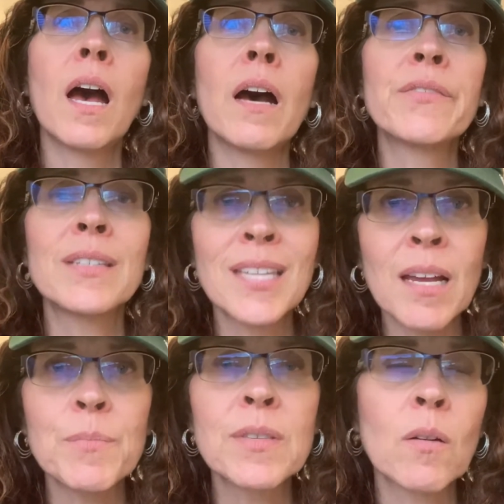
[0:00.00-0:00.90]
of the
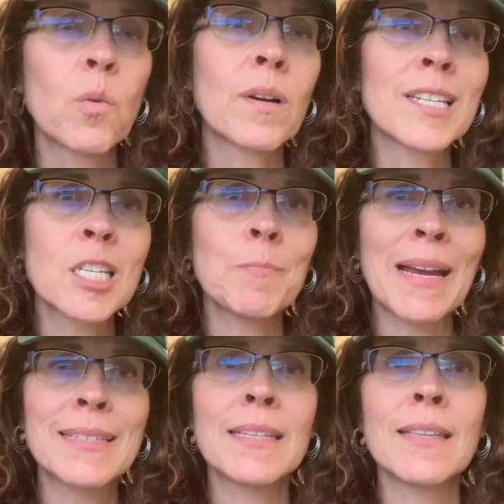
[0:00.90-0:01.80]
temps that were
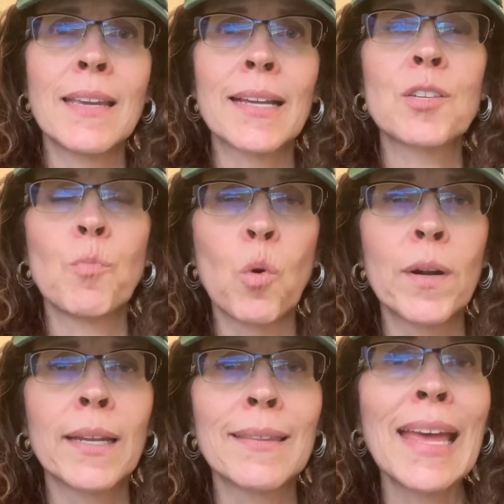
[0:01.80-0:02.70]
expected the next morning.